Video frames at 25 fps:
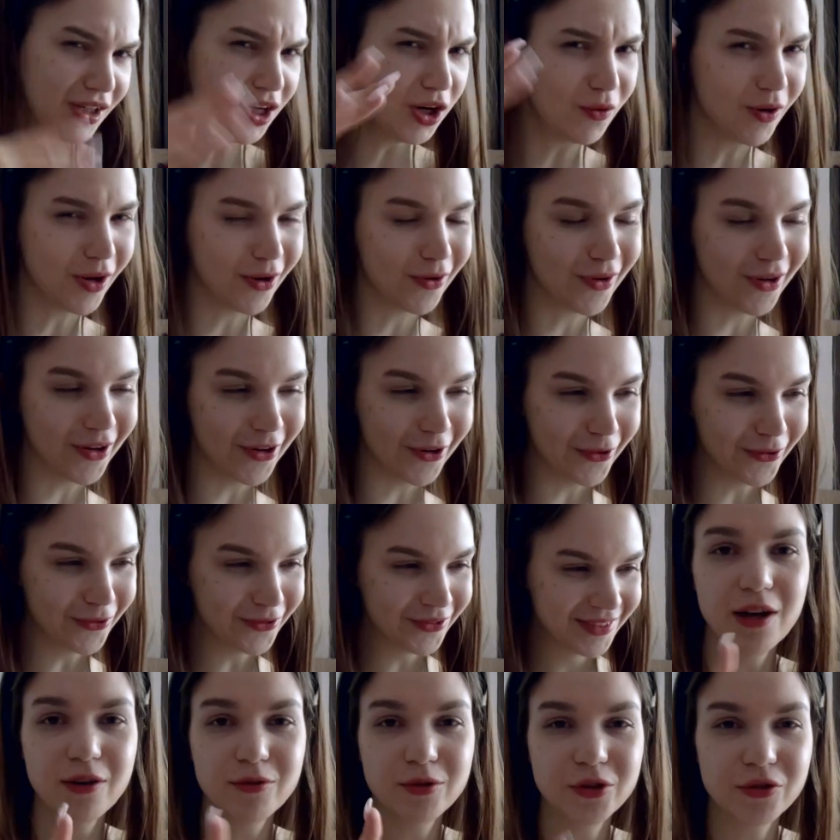go, go, go.
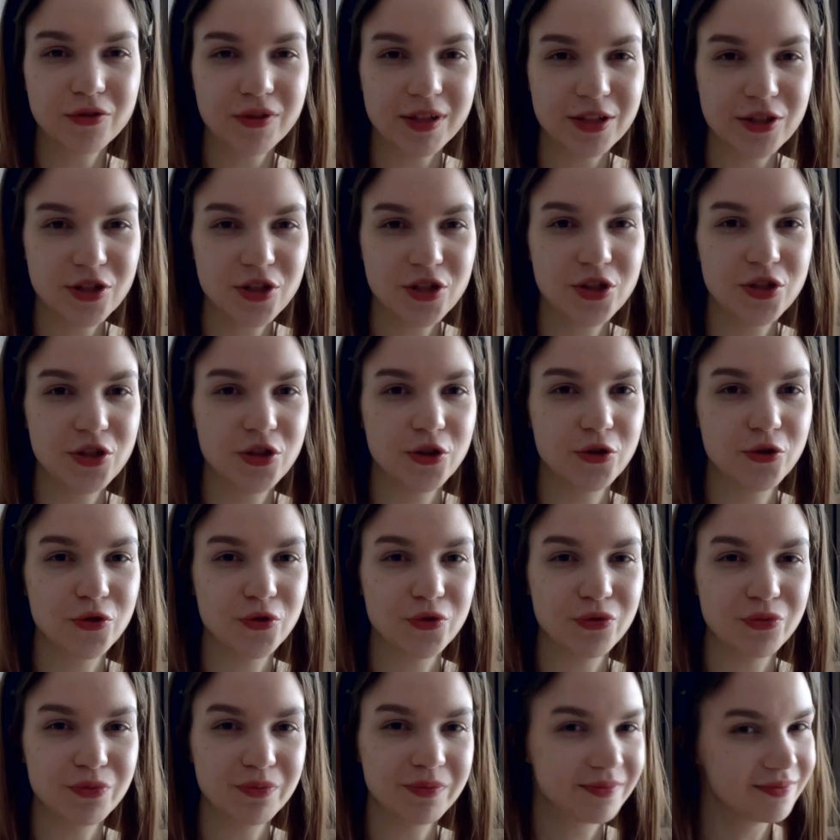I will rent your
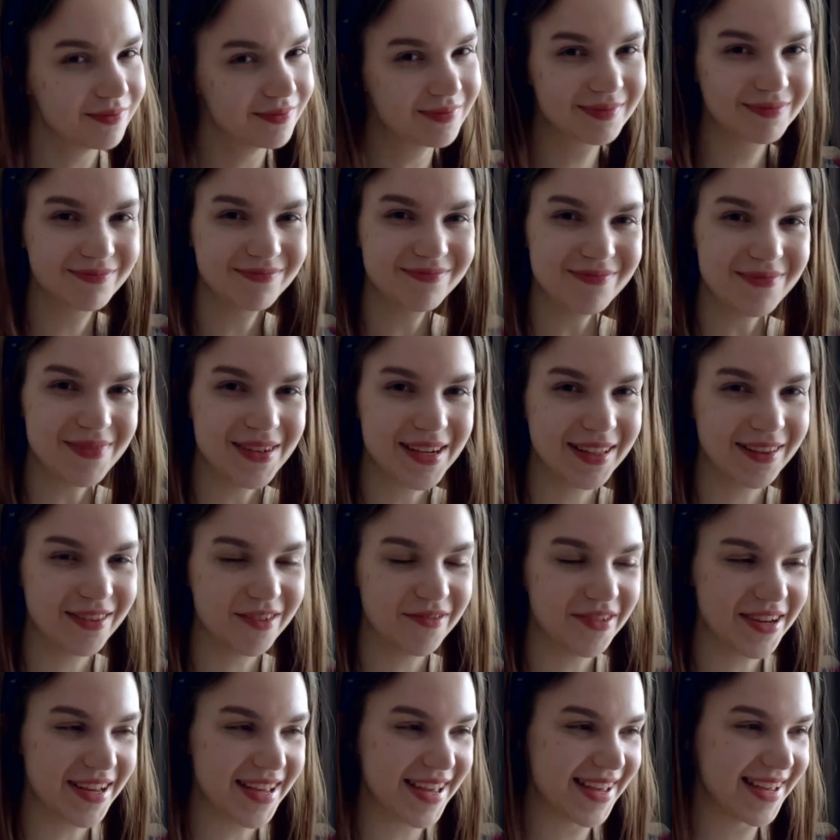room. By
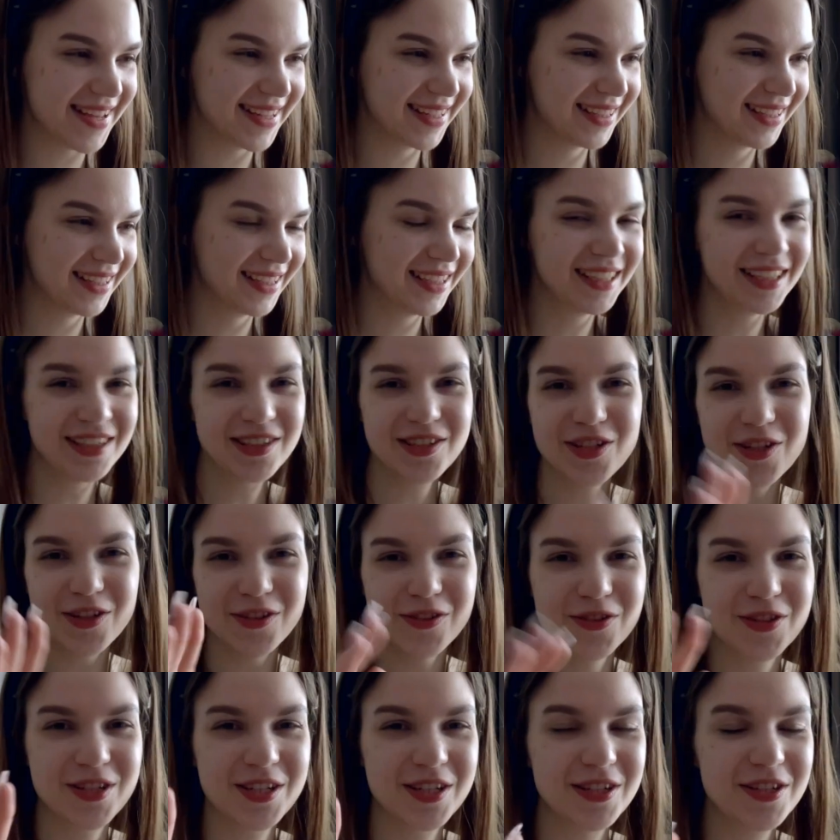the way,
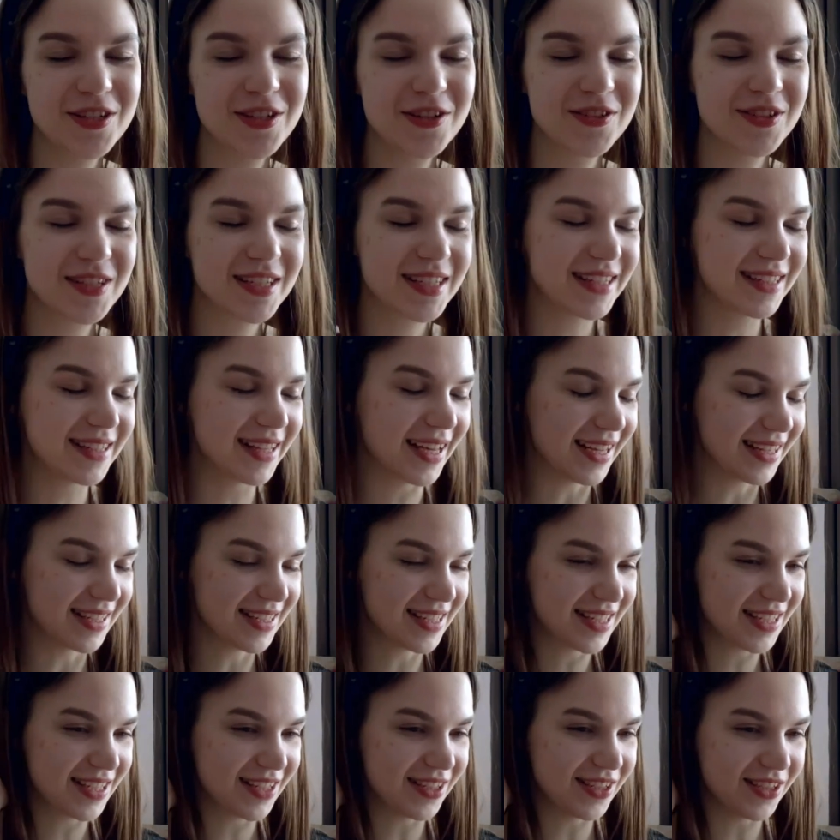don't, don't get
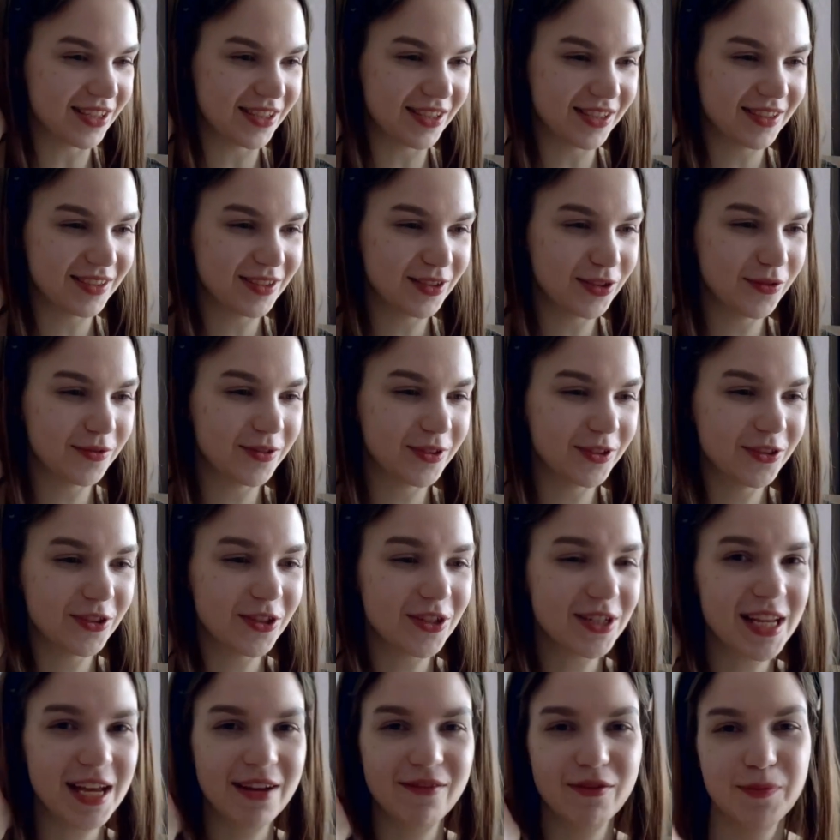here. You will
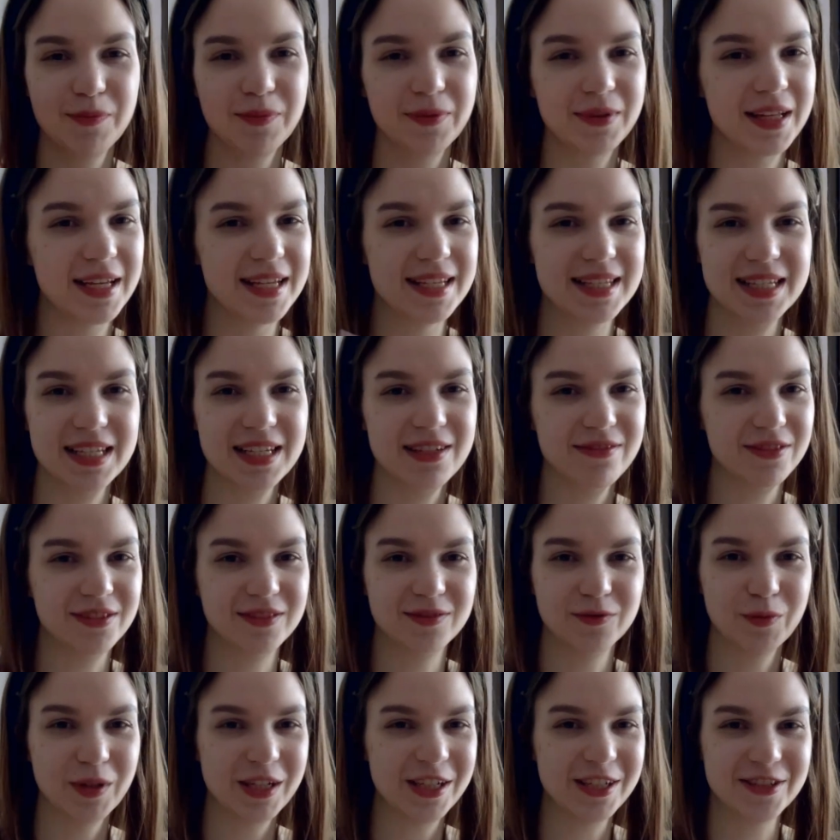not have a place
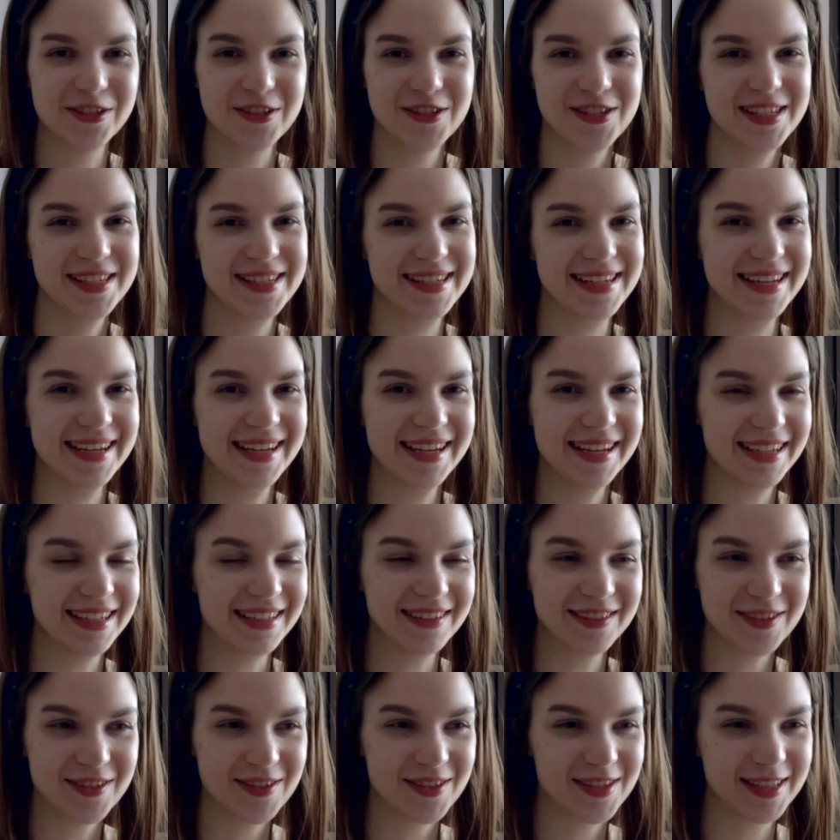even where to stay
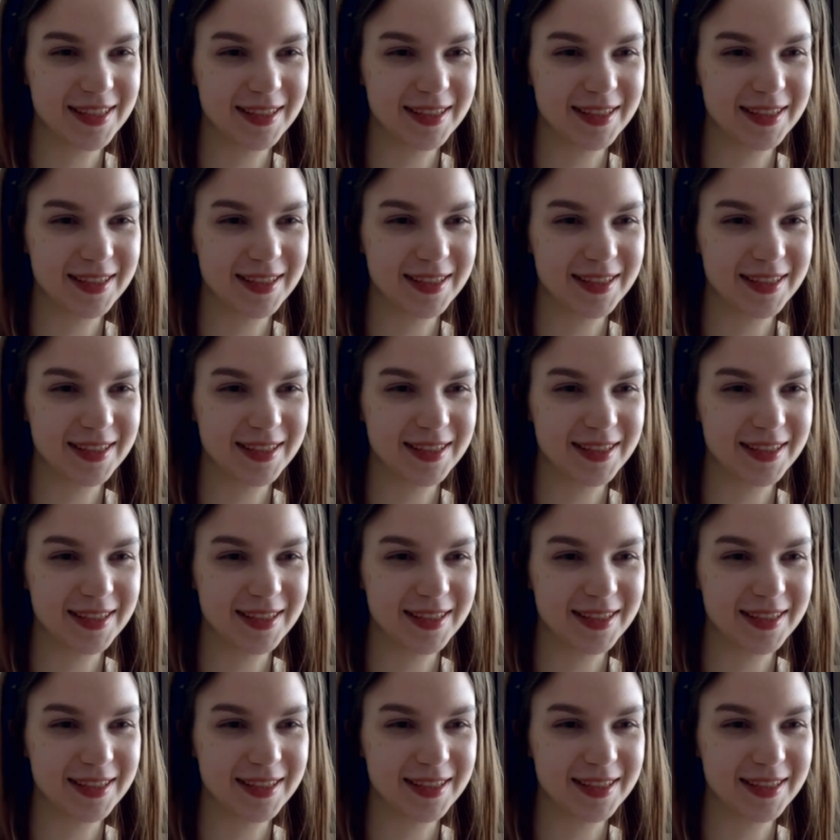and to